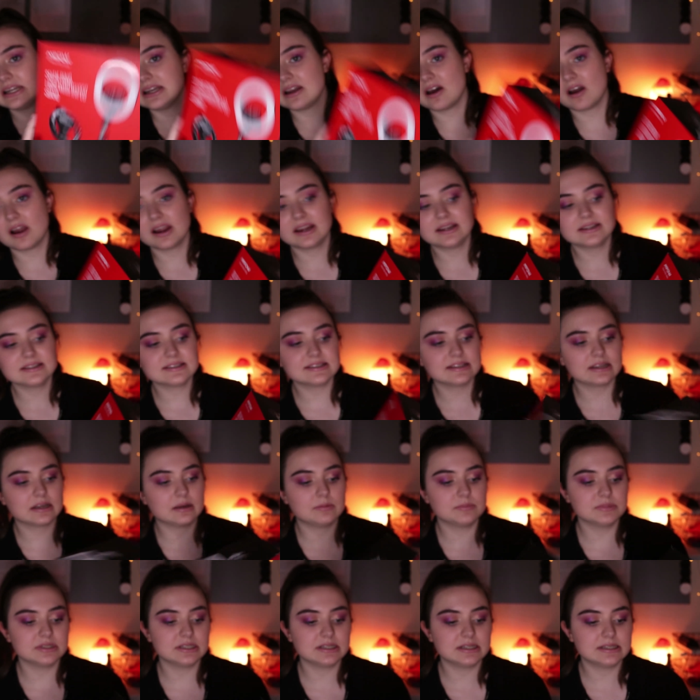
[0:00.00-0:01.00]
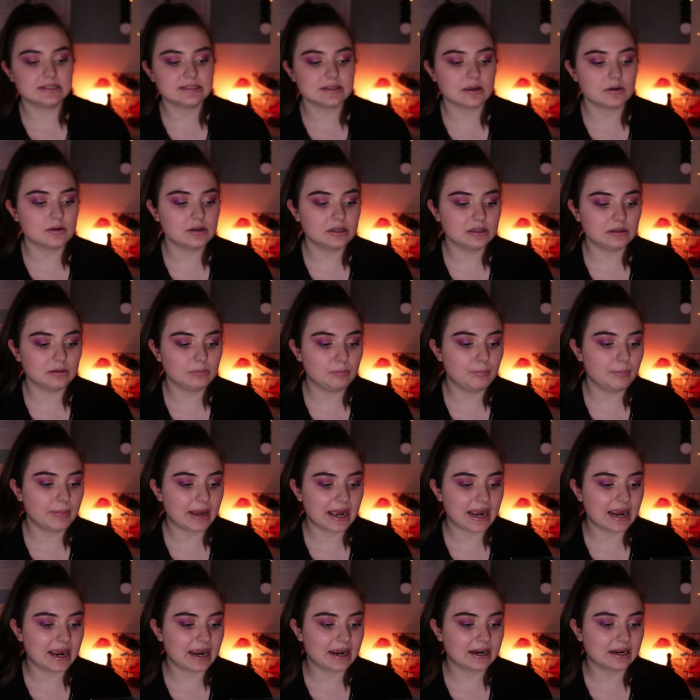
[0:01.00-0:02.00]
nice. It comes in its own little
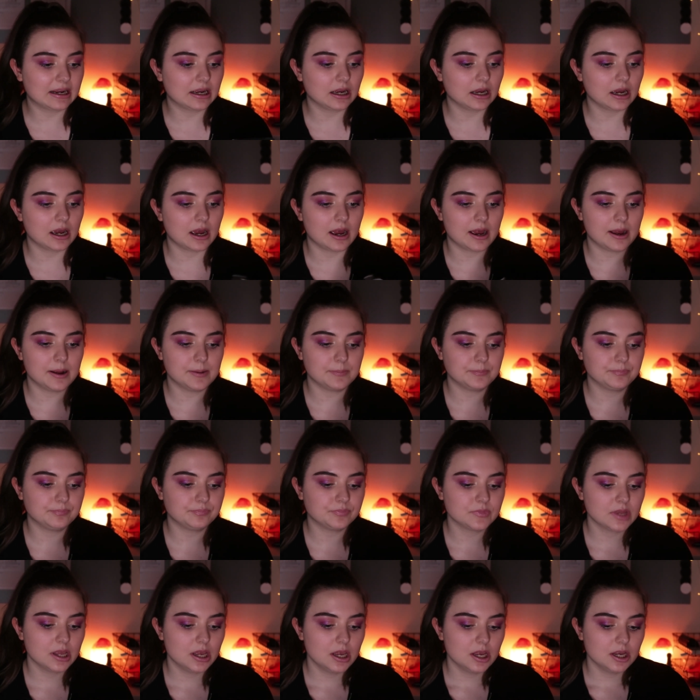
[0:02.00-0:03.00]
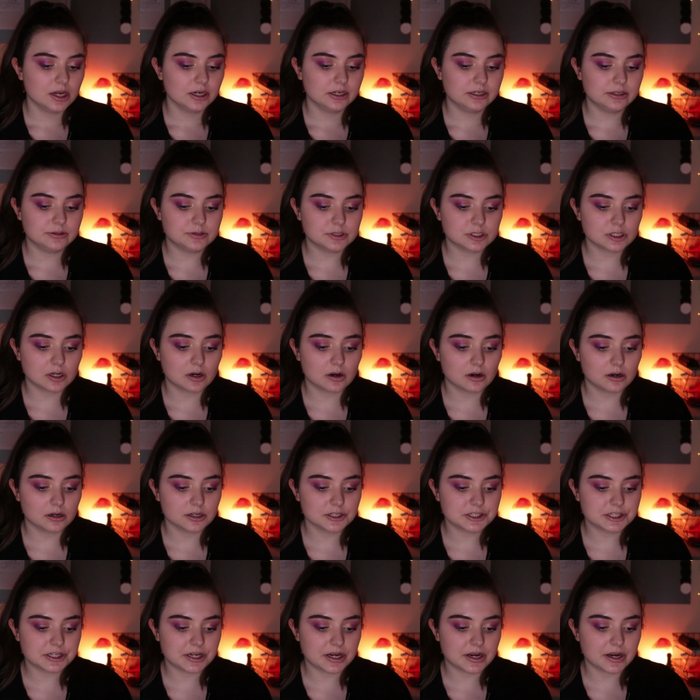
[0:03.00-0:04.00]
bag. You
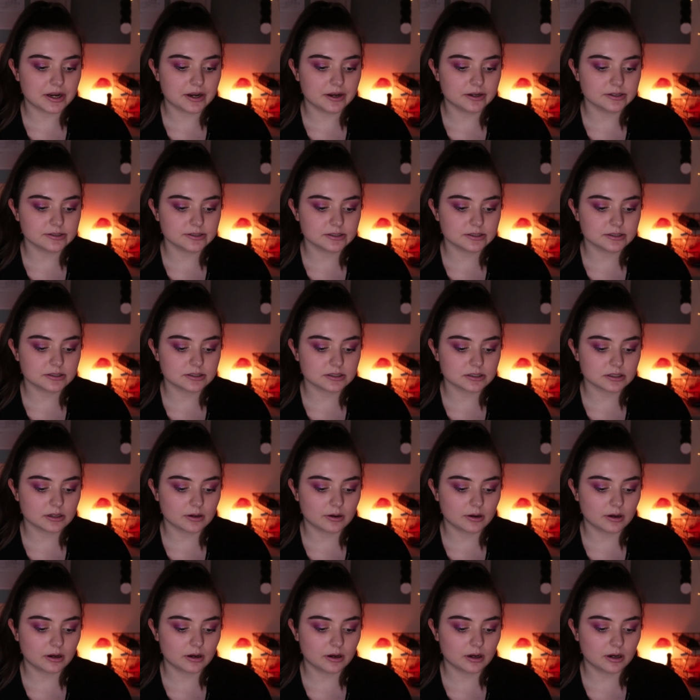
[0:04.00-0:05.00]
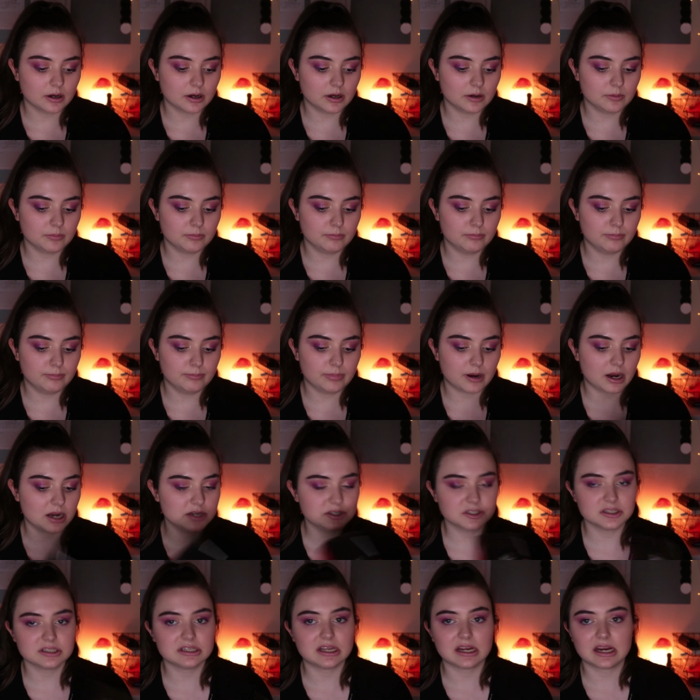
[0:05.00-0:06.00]
charge it by
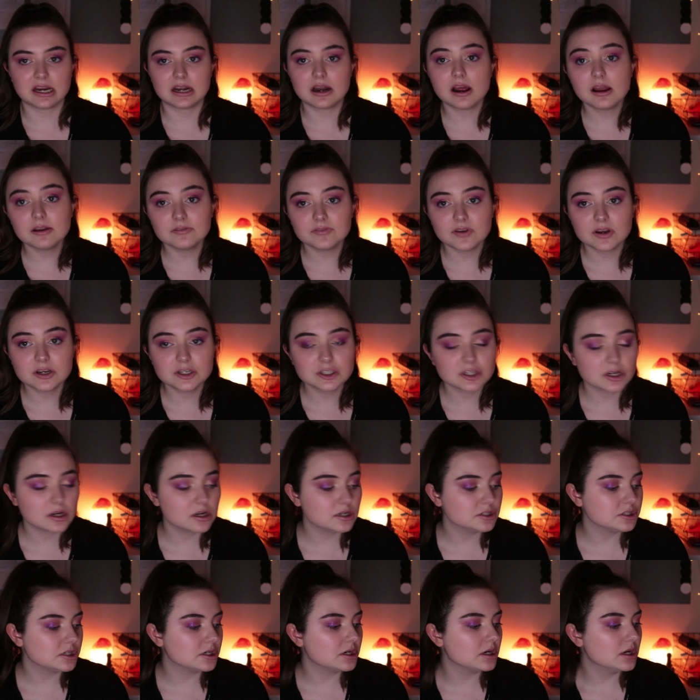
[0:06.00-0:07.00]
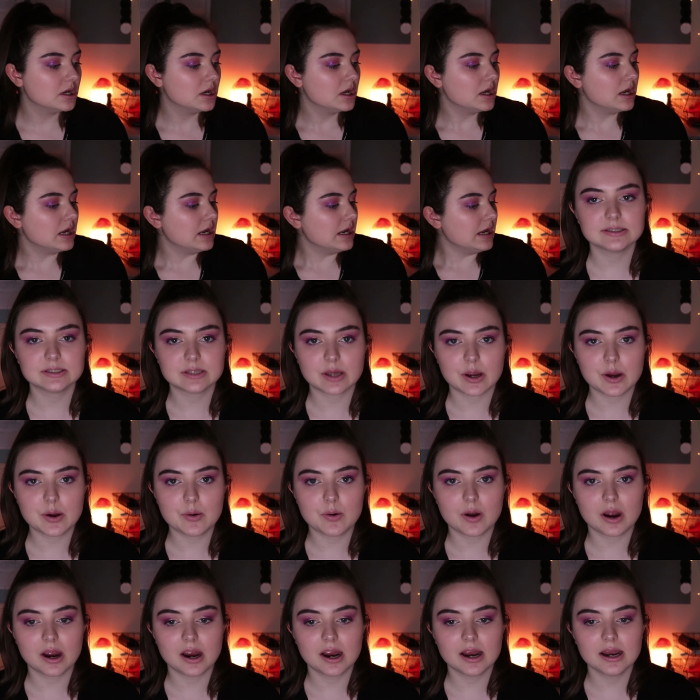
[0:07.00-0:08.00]
just like an iPhone charger. So
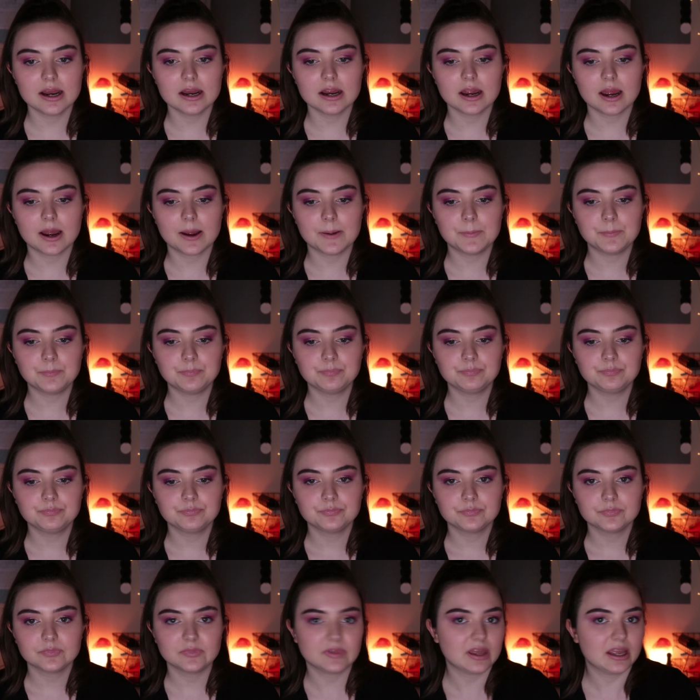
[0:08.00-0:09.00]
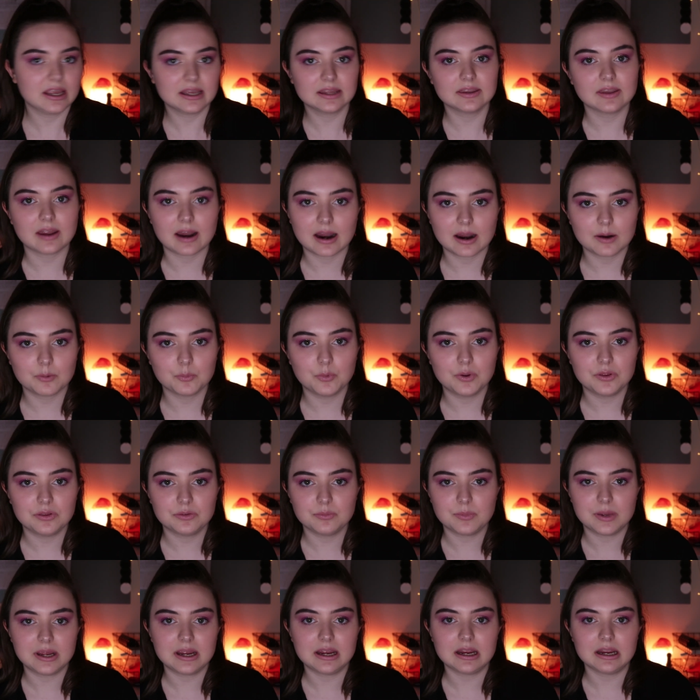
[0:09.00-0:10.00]
I take that with
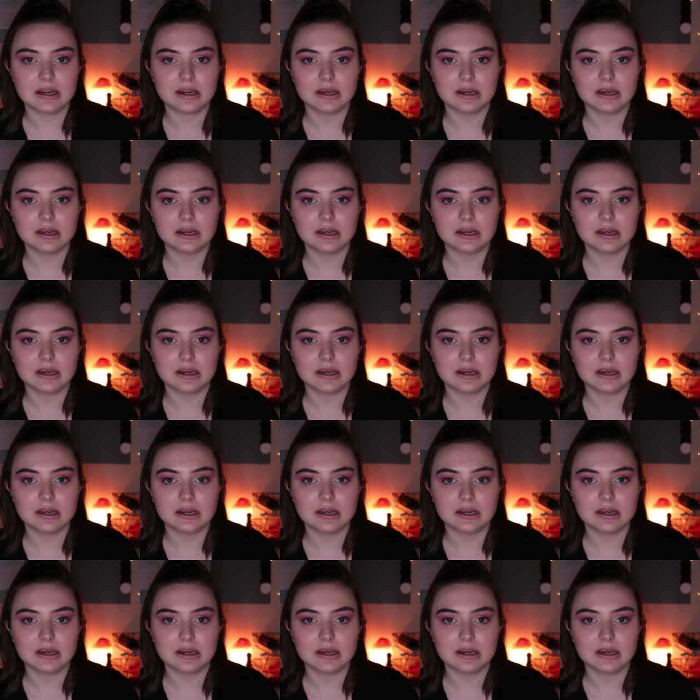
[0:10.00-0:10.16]
me